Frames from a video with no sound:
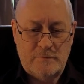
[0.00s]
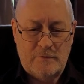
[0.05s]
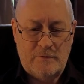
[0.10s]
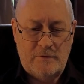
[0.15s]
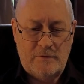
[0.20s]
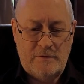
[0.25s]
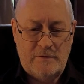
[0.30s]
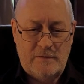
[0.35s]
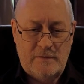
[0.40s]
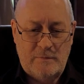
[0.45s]

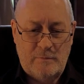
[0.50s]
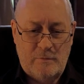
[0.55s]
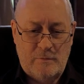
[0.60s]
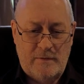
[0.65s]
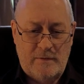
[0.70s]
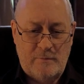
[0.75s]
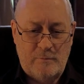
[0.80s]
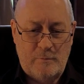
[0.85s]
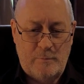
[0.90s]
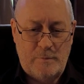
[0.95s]
idea what
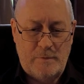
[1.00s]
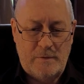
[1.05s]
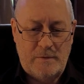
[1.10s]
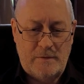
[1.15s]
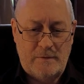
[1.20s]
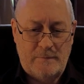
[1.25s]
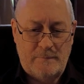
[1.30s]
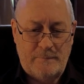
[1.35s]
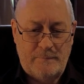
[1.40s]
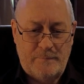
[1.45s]
that would
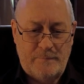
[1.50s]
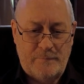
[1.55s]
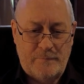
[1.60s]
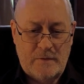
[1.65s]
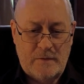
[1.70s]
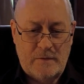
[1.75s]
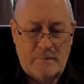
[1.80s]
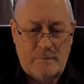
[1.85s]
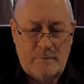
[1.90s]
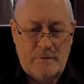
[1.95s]
be.
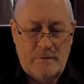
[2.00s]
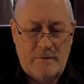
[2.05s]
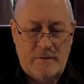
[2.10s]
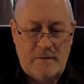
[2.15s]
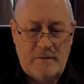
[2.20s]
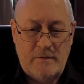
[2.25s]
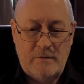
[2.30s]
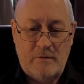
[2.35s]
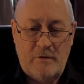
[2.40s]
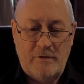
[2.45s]
But
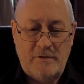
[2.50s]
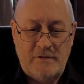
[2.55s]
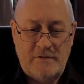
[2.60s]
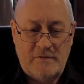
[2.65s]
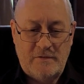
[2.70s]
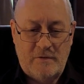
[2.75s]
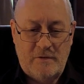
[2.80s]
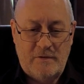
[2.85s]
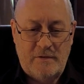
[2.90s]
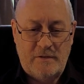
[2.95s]
then I
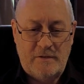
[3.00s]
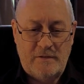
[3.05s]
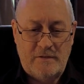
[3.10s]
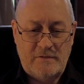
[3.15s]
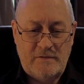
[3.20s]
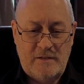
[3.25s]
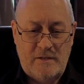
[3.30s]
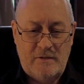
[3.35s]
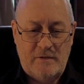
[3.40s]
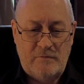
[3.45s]
decided it
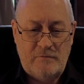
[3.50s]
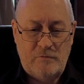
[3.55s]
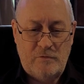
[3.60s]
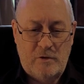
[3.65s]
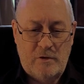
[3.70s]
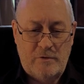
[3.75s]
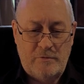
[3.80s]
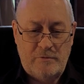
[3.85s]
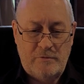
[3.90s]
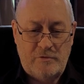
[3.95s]
sounded
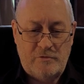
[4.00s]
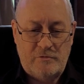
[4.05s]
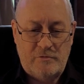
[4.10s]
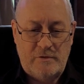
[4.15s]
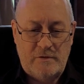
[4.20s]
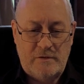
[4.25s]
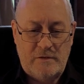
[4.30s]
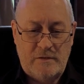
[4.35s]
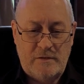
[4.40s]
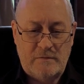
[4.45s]
rather
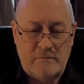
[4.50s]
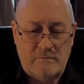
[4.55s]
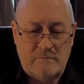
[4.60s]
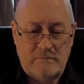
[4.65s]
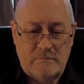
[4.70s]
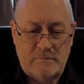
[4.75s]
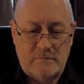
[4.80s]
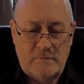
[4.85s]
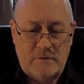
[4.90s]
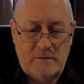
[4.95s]
intriguing
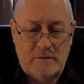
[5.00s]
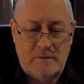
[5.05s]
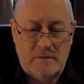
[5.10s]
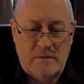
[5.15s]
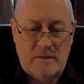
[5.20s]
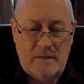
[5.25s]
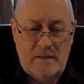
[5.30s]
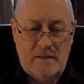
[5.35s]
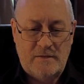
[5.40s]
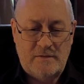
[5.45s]

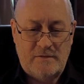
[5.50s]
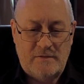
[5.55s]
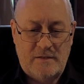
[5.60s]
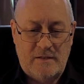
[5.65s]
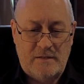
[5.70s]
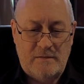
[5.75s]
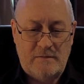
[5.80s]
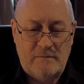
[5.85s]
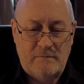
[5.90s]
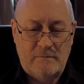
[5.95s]
and
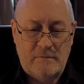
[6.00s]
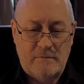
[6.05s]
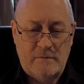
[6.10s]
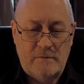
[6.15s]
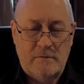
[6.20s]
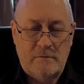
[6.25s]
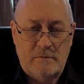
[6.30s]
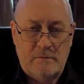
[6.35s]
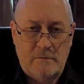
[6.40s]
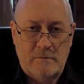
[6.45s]
said,
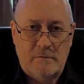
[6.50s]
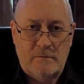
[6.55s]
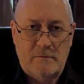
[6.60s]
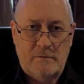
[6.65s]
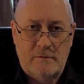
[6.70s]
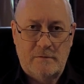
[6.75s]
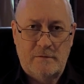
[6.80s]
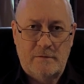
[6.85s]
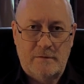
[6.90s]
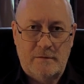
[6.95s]

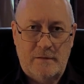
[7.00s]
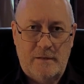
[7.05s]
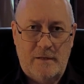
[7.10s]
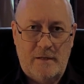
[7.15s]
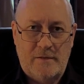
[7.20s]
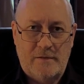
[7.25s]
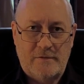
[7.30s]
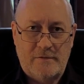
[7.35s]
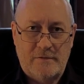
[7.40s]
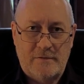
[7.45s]

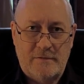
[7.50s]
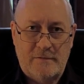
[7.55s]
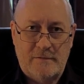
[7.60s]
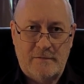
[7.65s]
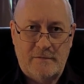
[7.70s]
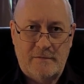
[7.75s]
yes.